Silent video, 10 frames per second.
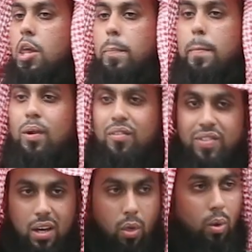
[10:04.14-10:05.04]
The people of
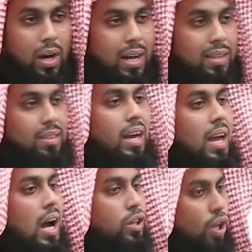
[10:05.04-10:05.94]
taqwa,
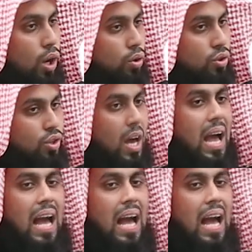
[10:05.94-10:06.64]
they are those